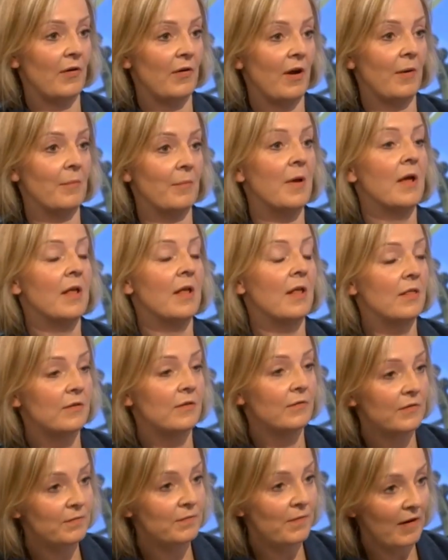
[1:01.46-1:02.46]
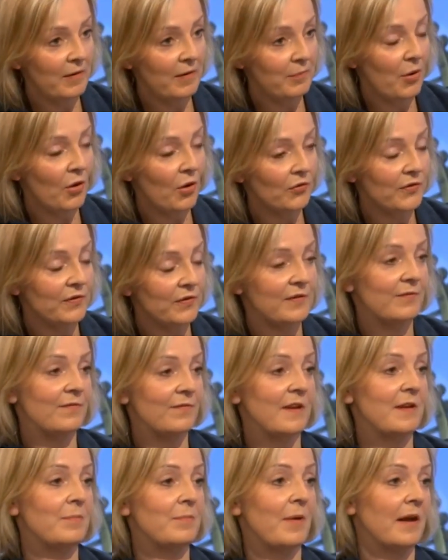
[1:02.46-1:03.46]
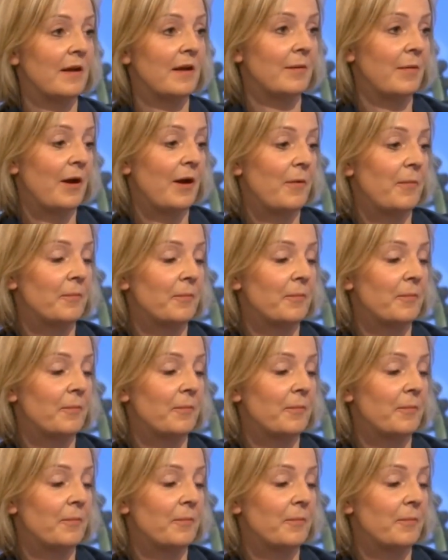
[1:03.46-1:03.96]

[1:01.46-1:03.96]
programme. There is very right. positive feedback.